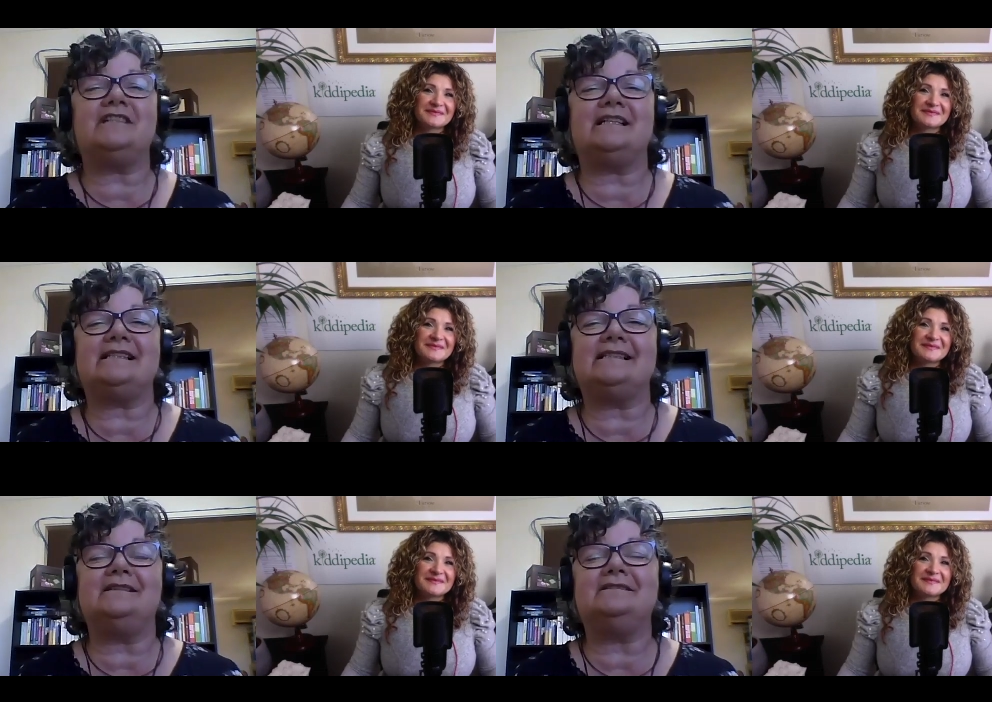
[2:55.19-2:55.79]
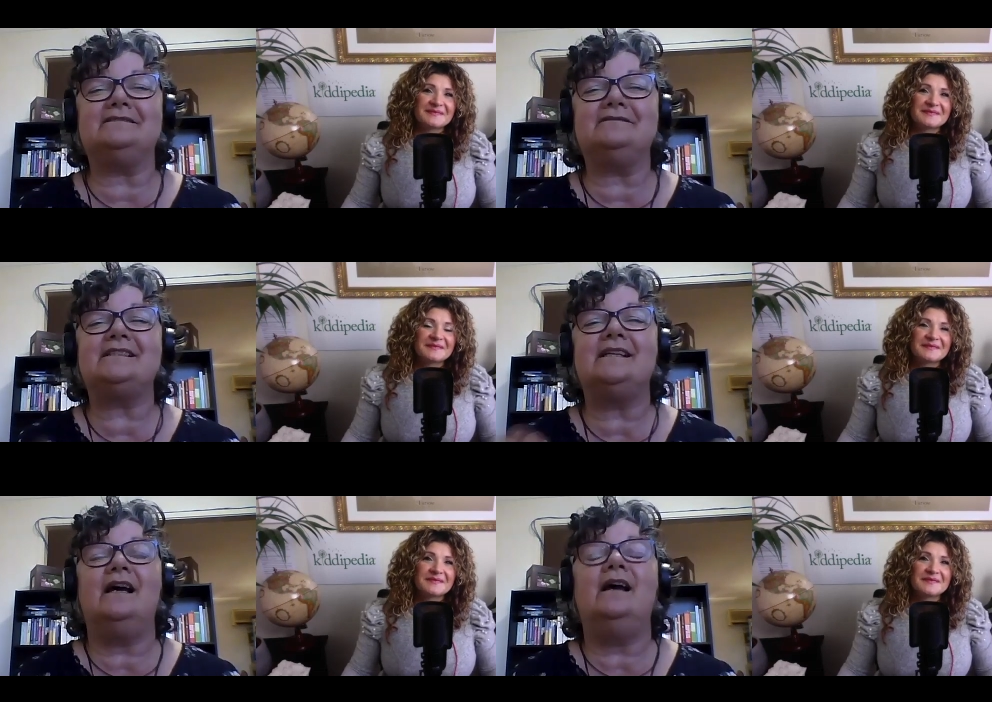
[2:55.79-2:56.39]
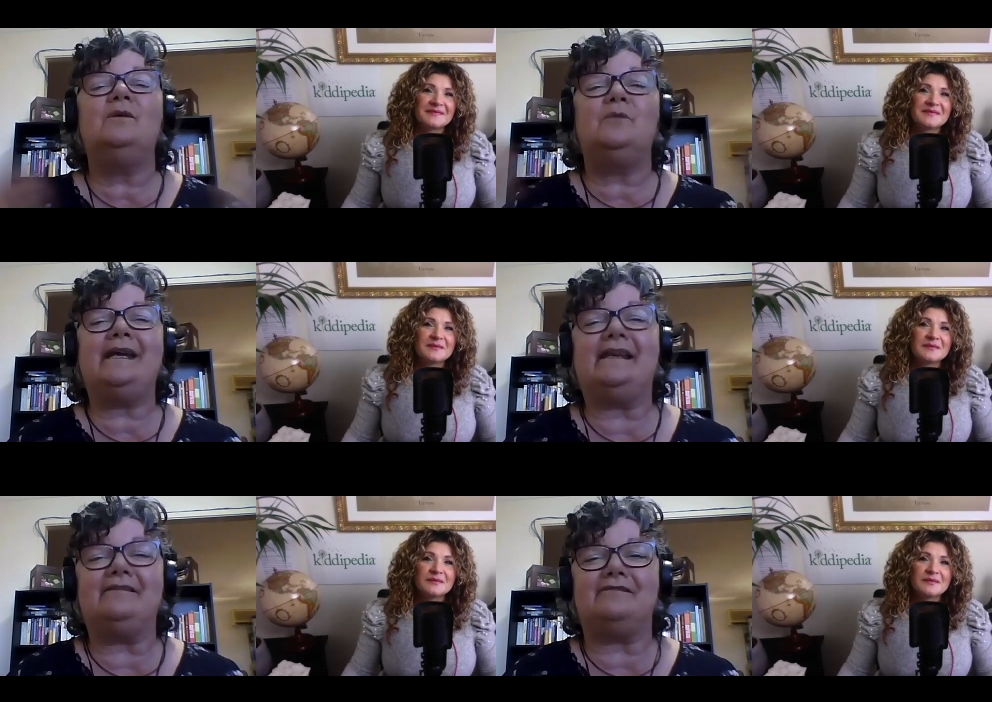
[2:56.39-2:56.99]
Speaker 1: ourselves we
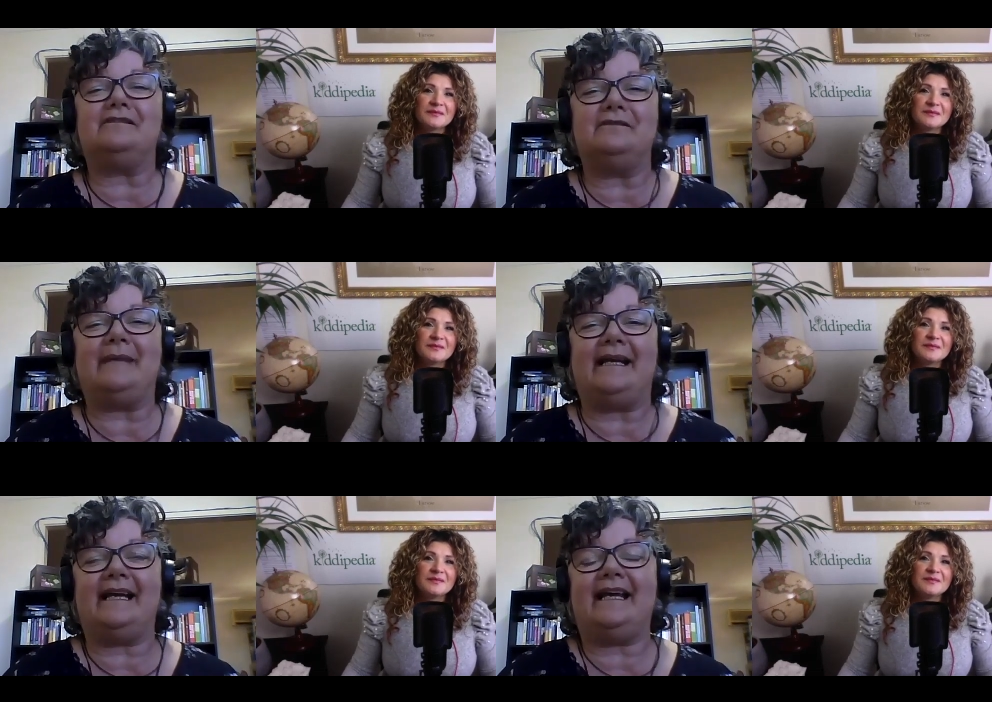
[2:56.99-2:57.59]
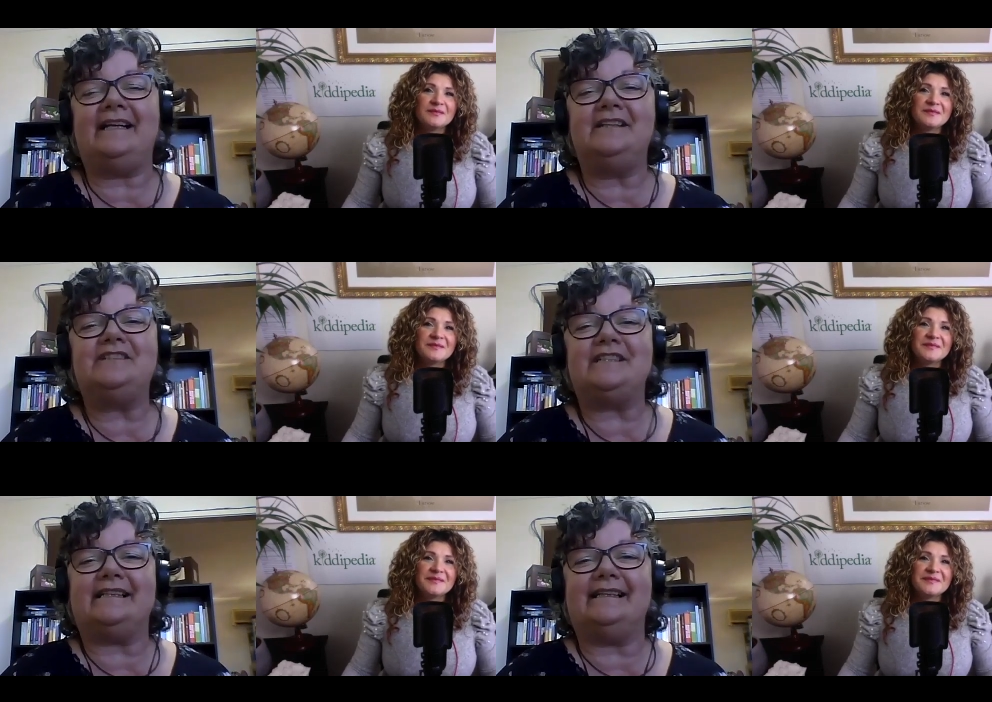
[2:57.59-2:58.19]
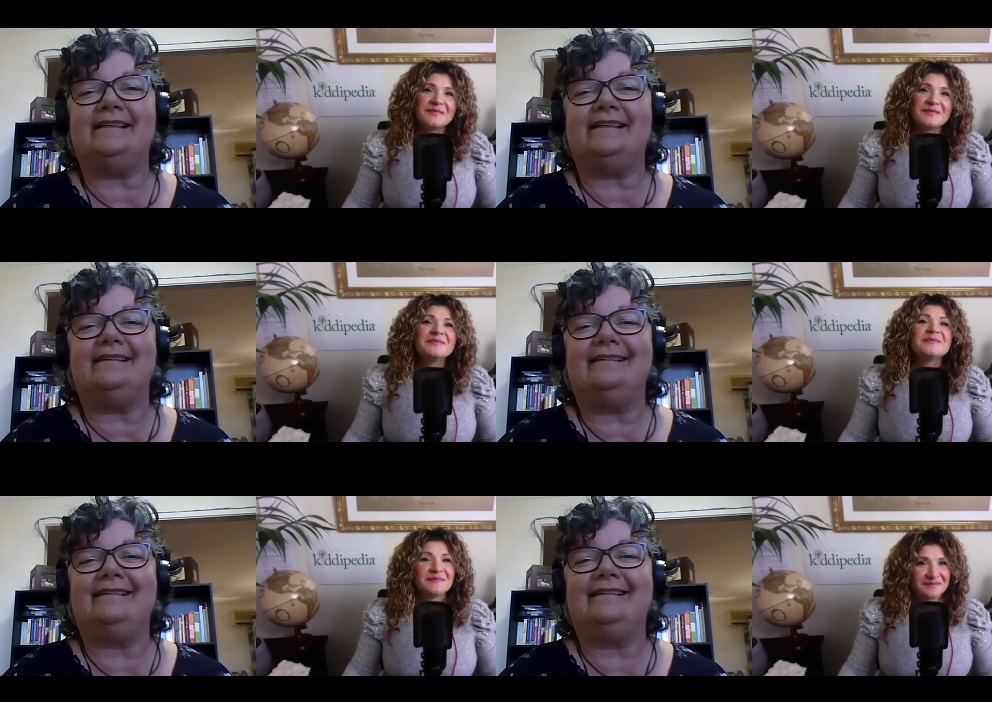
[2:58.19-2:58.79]
give off a better energy
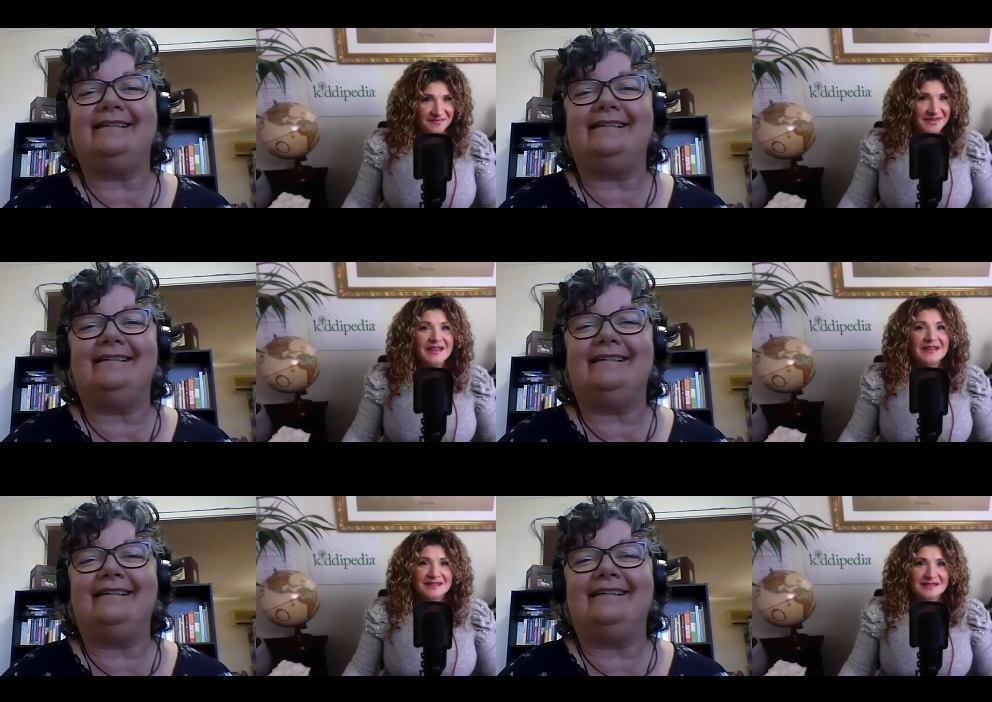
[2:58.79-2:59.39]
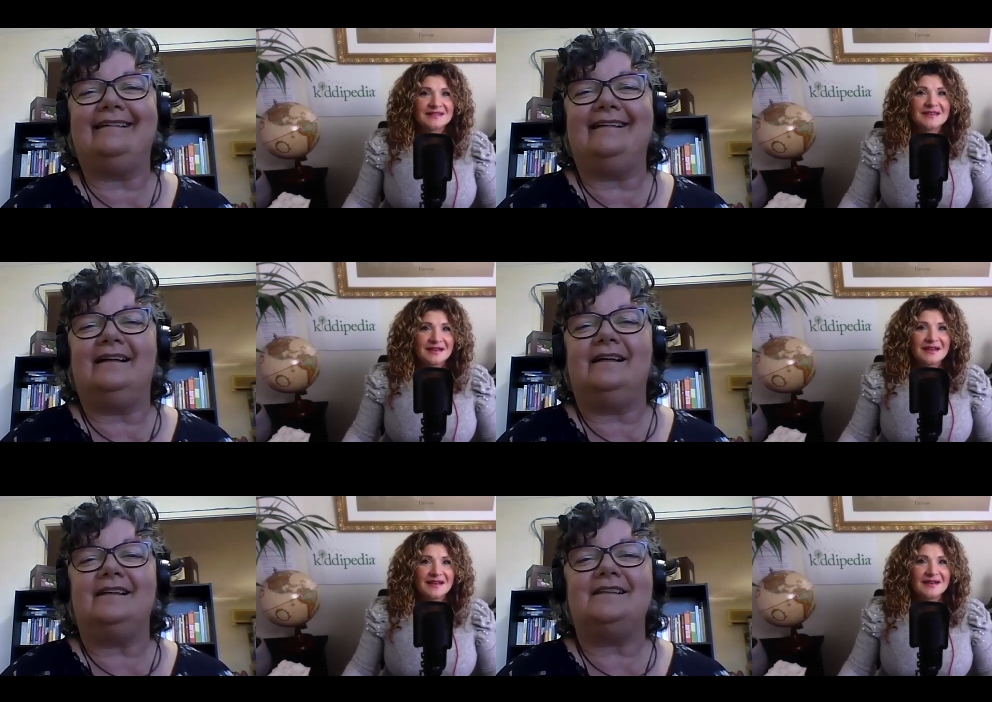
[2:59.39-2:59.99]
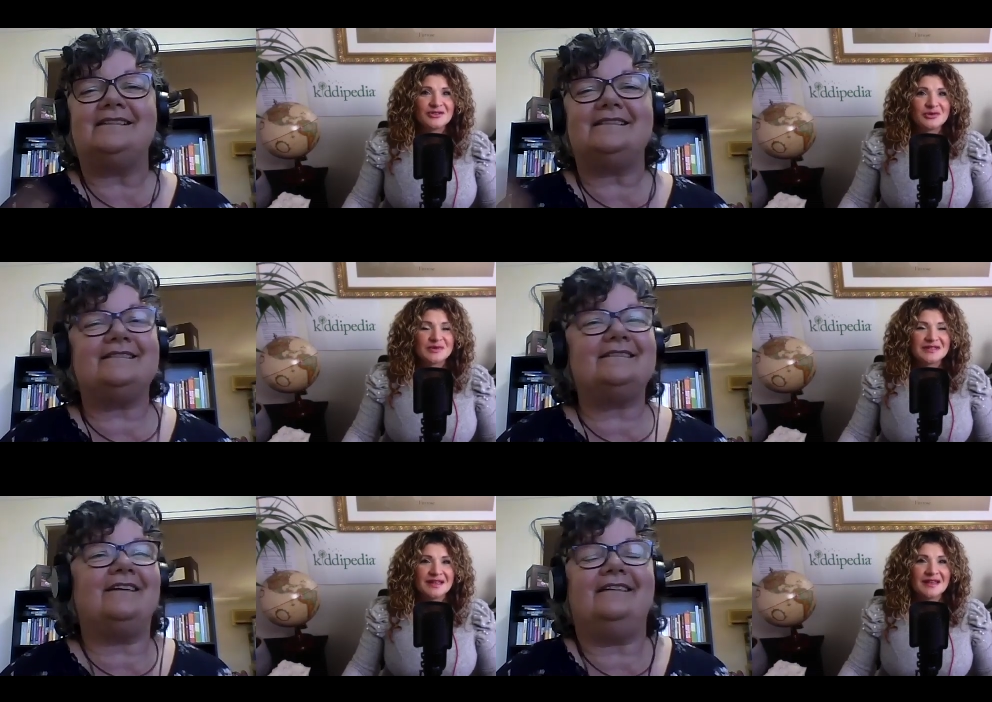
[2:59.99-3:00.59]
Speaker 2: yes 100%
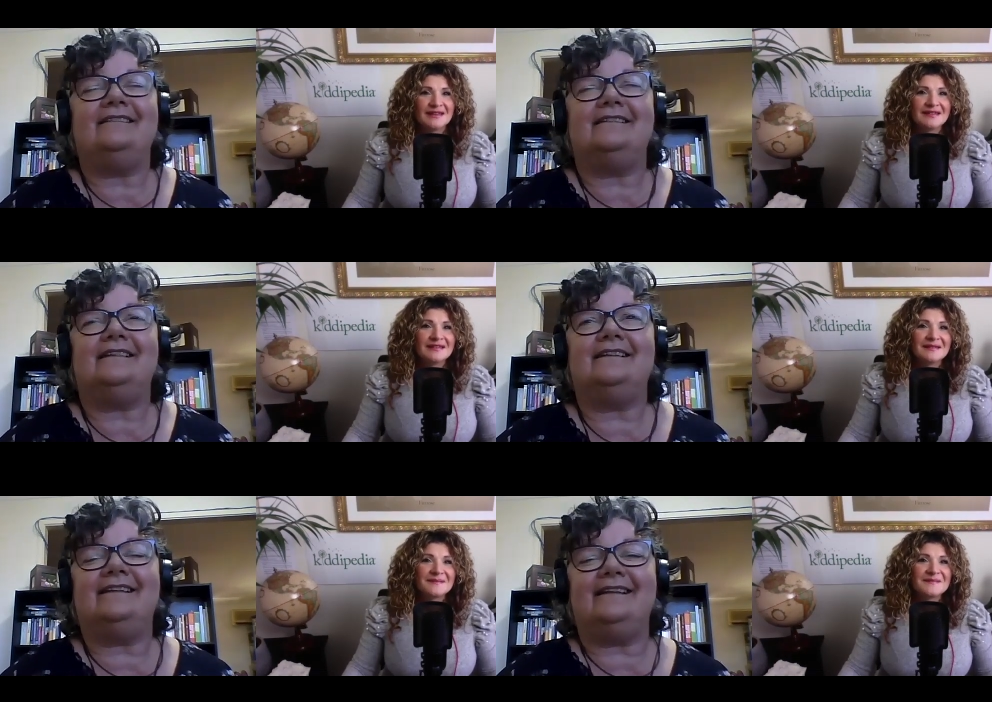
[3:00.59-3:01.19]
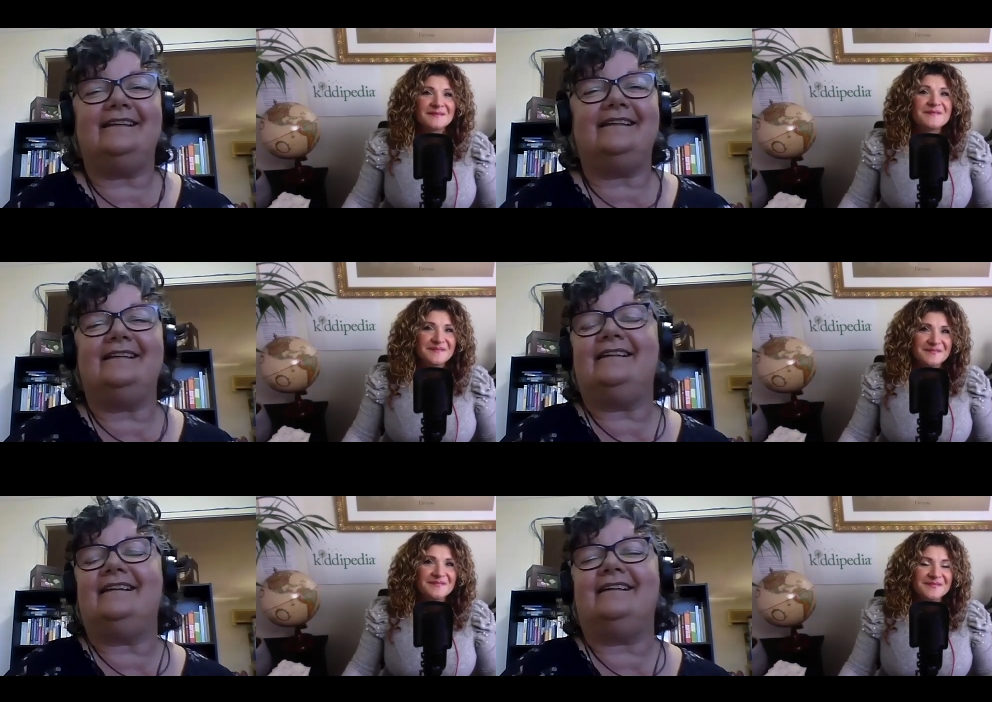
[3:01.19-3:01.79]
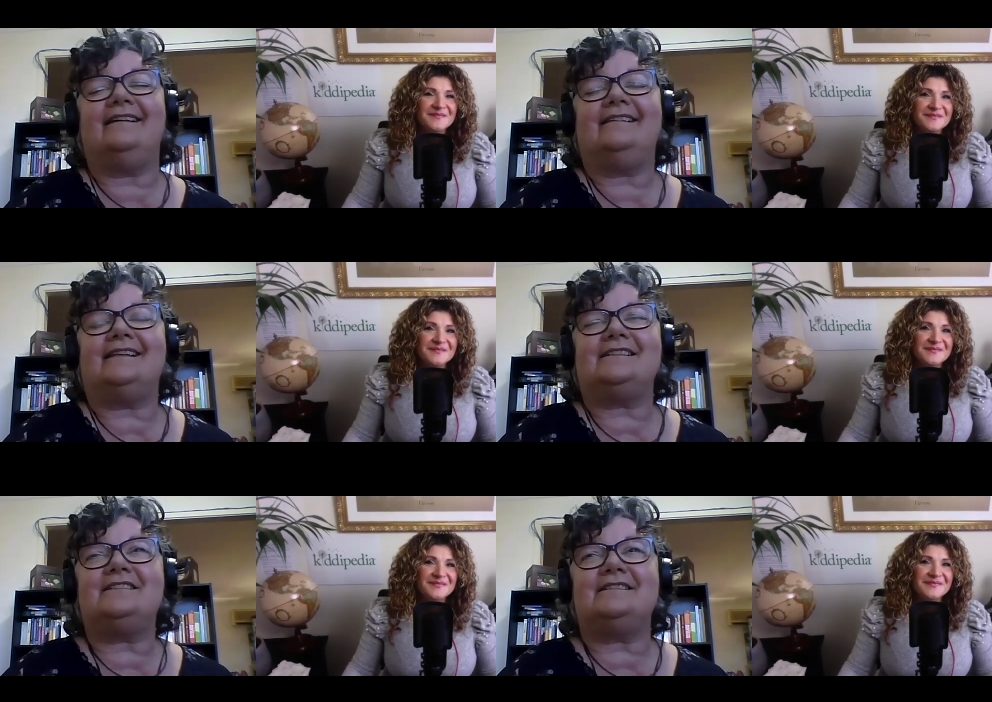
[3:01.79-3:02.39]
so,
Speaker 1: you know
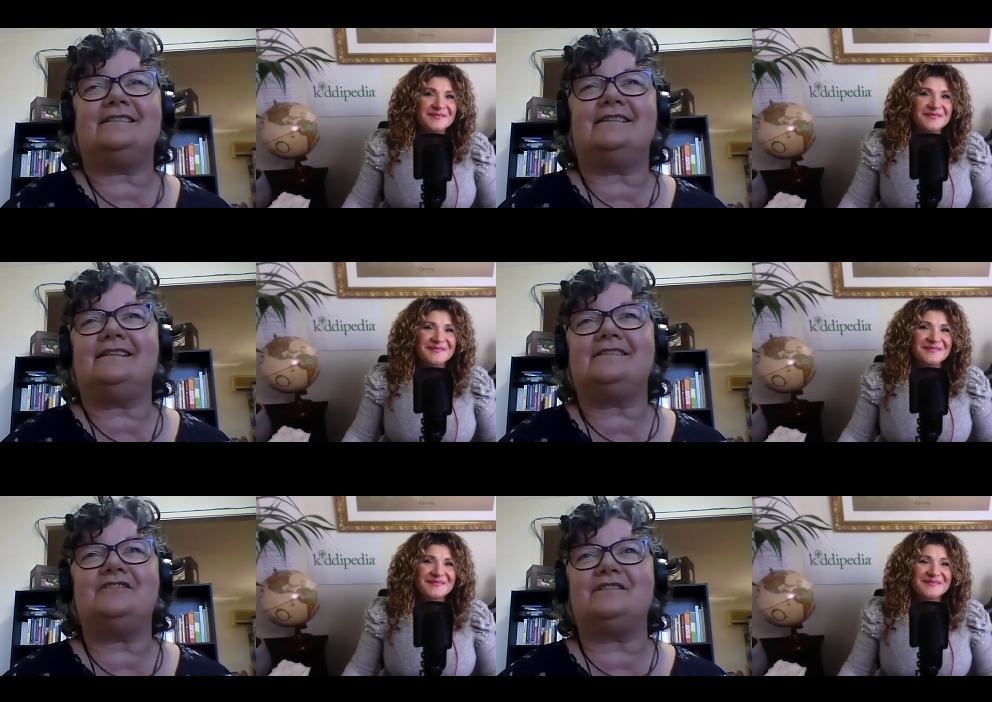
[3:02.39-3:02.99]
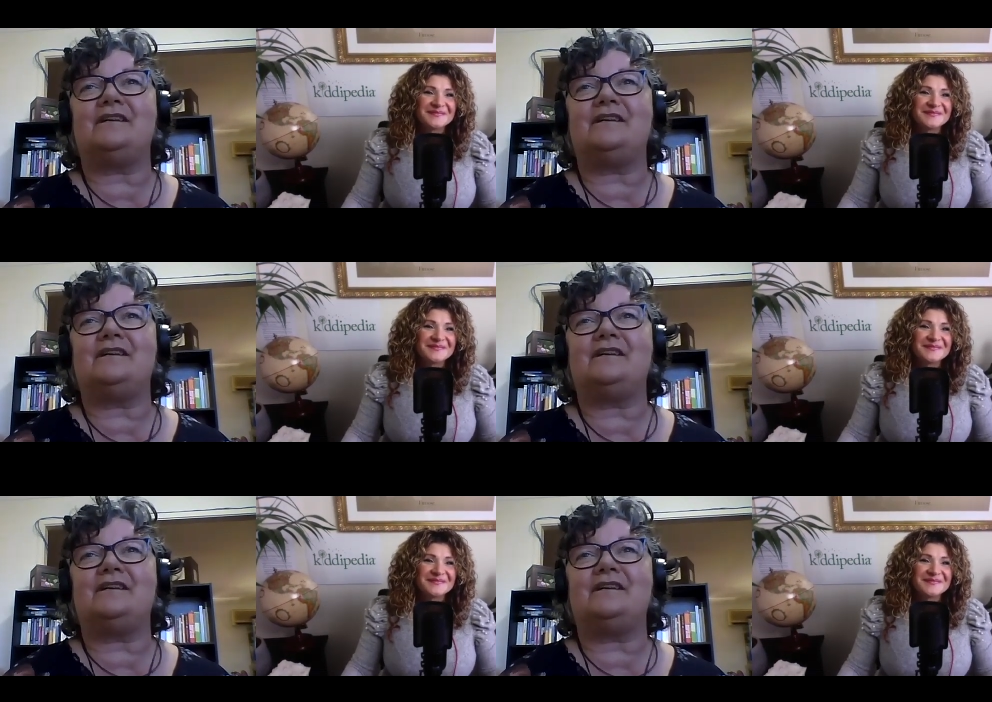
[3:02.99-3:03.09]
that's just that's just